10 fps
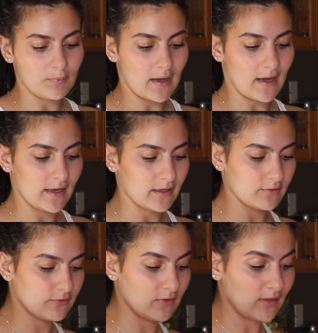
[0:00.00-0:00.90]
by
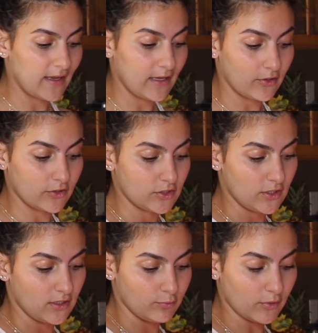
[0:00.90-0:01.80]
filleting our
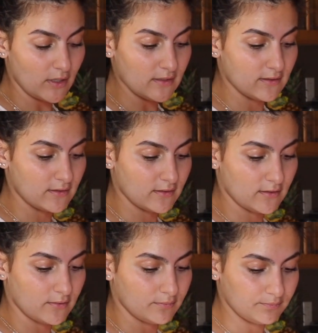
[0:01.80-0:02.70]
chicken breasts.